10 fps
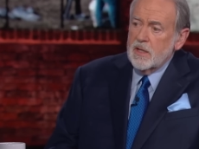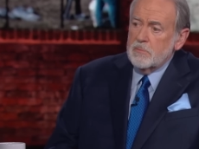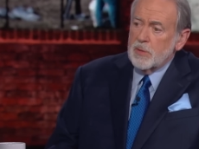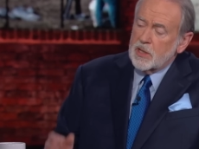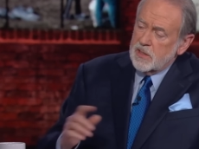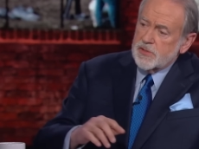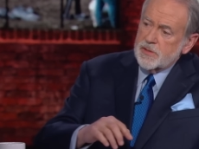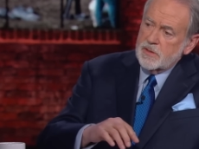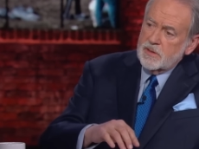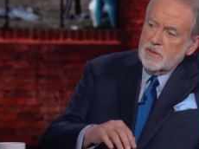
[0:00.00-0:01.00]

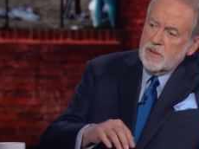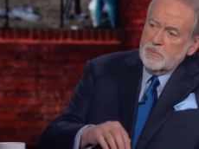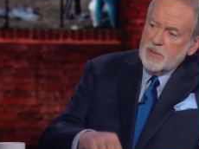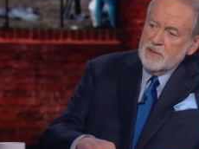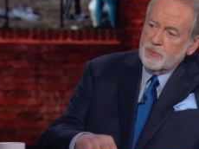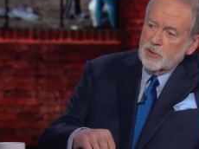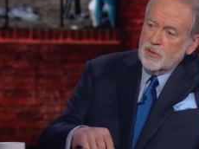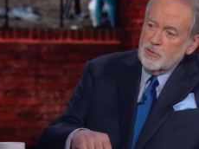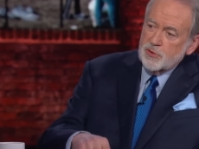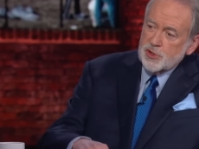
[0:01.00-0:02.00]
because people
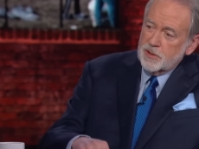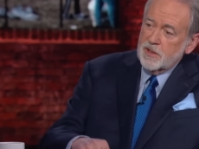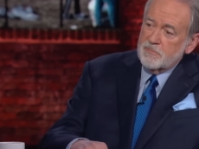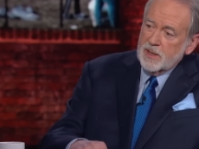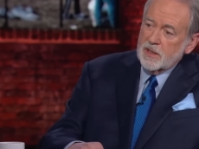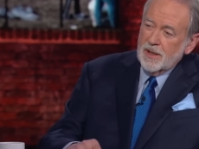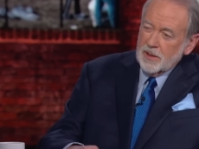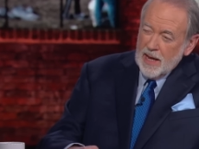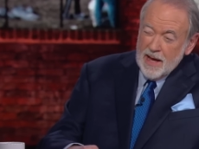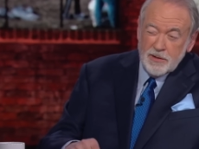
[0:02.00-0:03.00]
who shouldn't have been
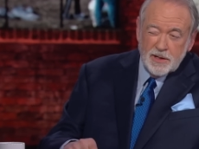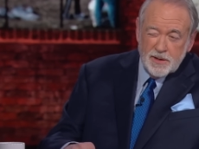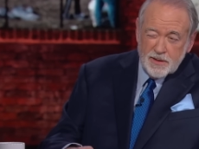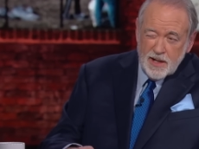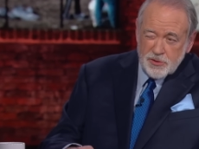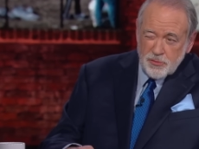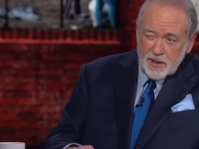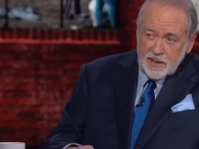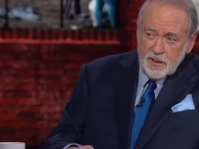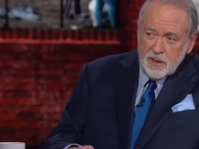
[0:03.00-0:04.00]
allowed into the
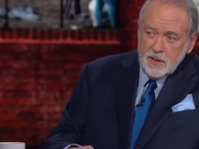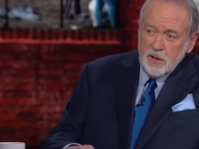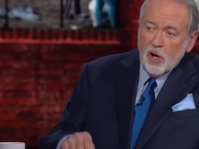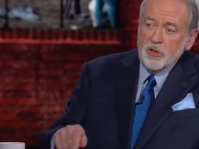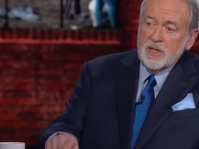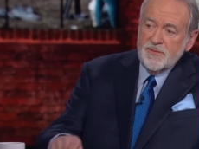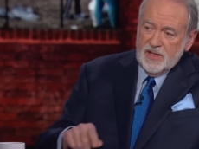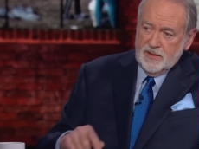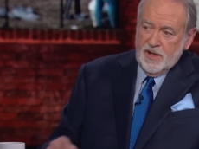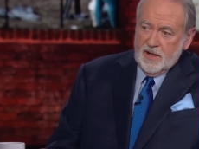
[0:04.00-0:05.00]
country are
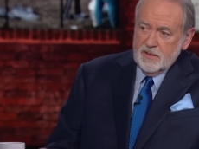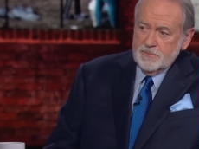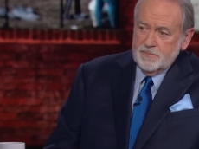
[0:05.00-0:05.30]
living there.